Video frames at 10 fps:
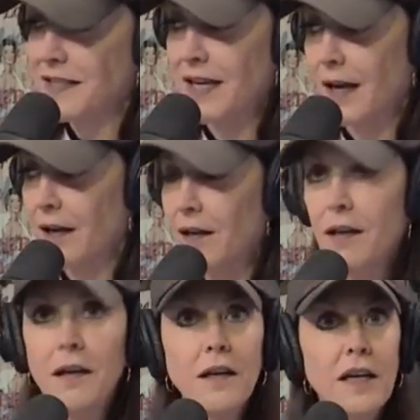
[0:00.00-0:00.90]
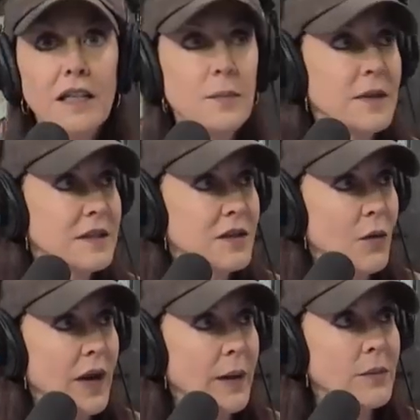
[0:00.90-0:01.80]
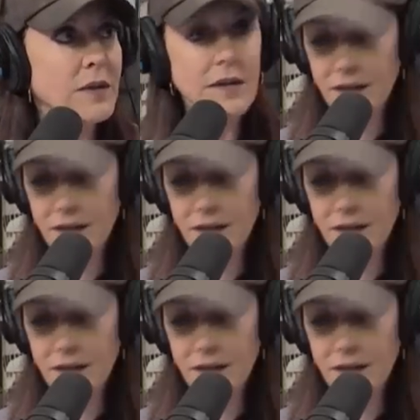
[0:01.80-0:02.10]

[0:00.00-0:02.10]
Day. It has been so named. This okay.